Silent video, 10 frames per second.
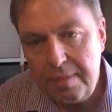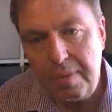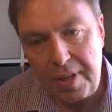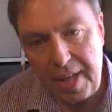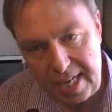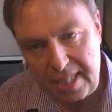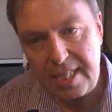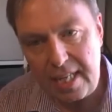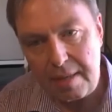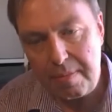but they can
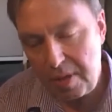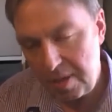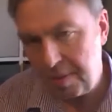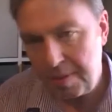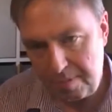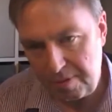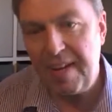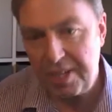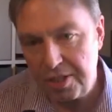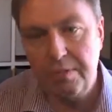see the
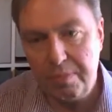professional